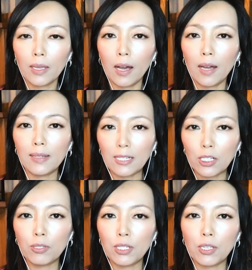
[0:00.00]

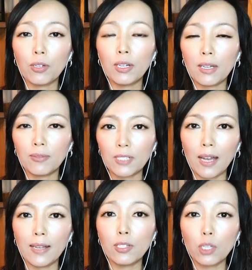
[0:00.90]
National Security of
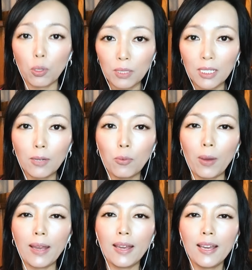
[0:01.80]
China, Dong
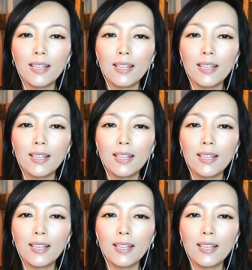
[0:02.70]
Jingwei.